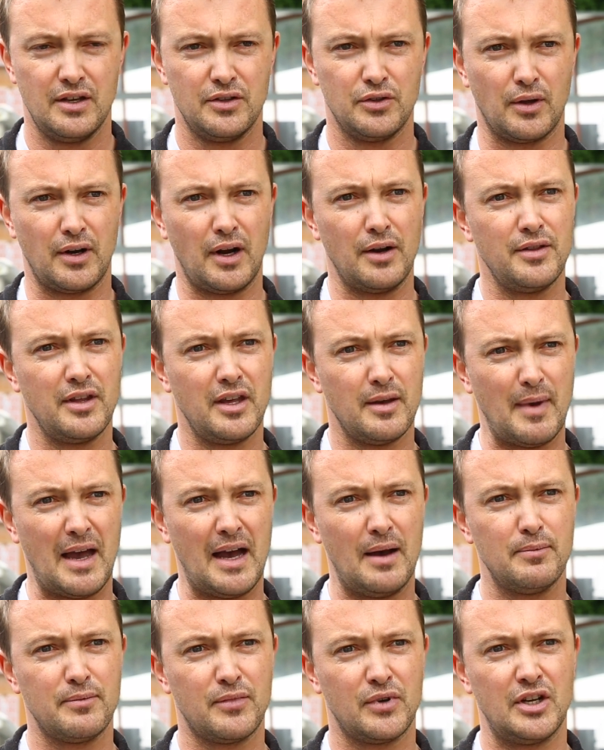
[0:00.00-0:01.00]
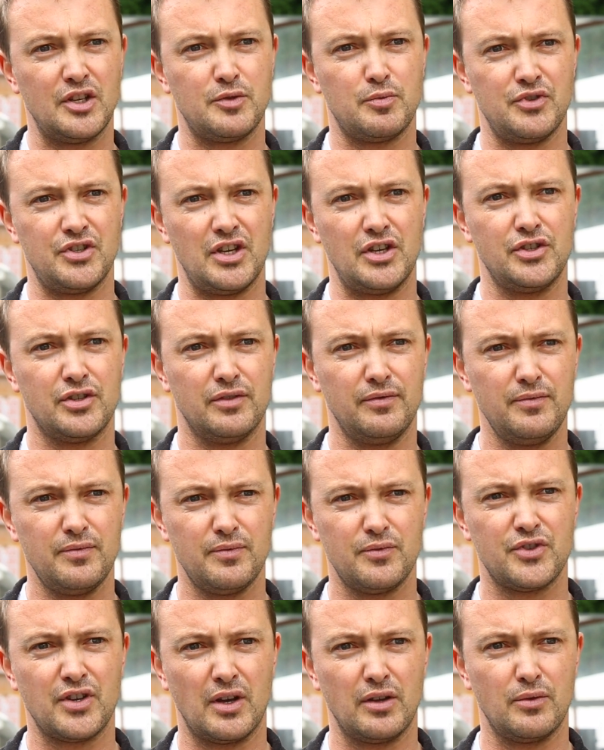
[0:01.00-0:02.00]
Not only the amount, but its position,
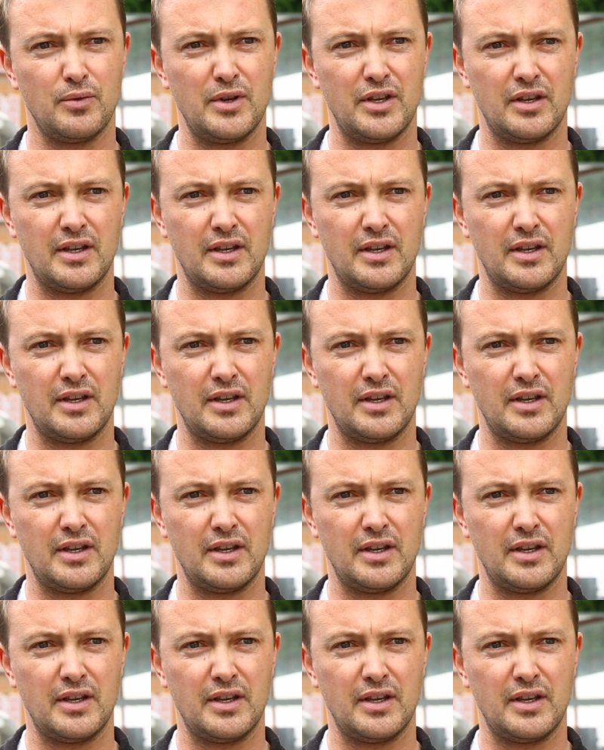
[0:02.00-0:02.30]
so that we